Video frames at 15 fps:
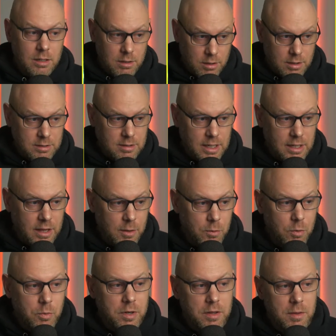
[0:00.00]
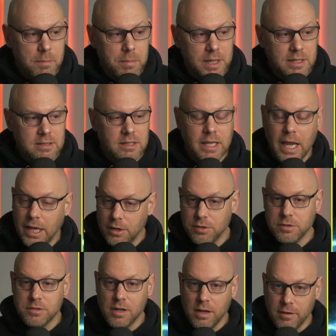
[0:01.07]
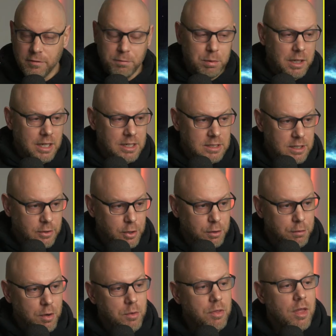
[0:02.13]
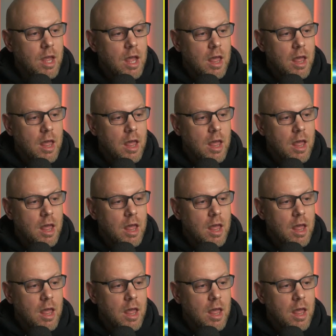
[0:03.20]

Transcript: Looks like they were one of the biggest gainers of planetary growth.